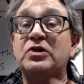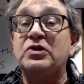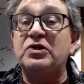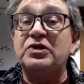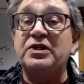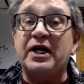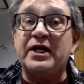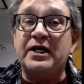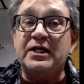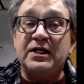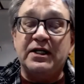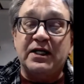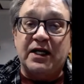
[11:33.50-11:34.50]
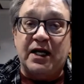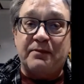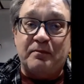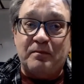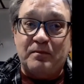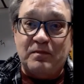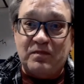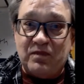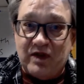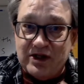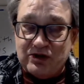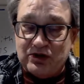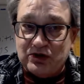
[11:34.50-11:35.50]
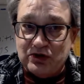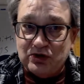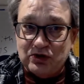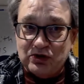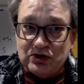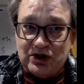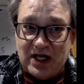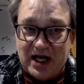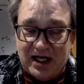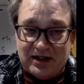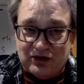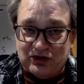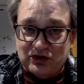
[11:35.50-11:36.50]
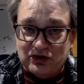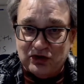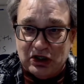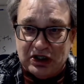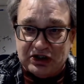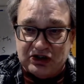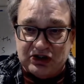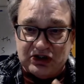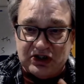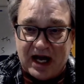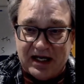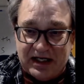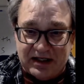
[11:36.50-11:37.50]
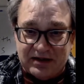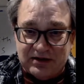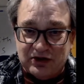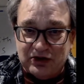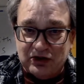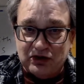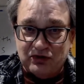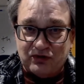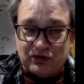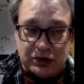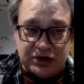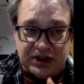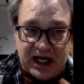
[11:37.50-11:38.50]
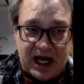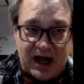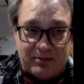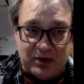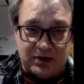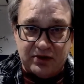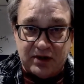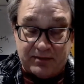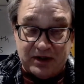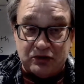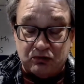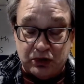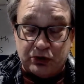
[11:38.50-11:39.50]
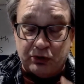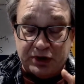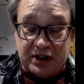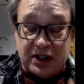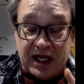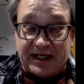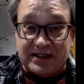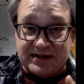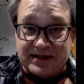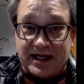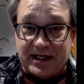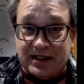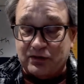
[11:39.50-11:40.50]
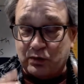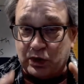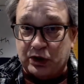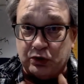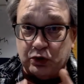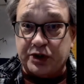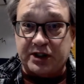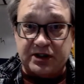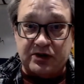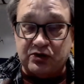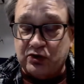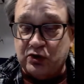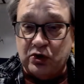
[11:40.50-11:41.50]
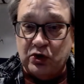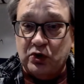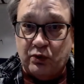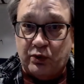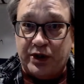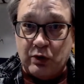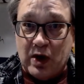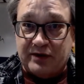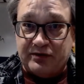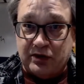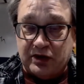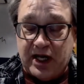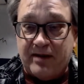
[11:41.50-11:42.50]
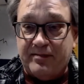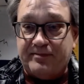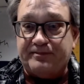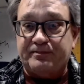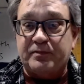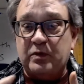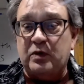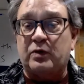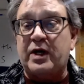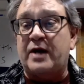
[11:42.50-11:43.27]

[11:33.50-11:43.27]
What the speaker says: Get it? This takes a second for it to happen. I mean, literally like a second. We're going to look at this when we go out in the lab. Okay.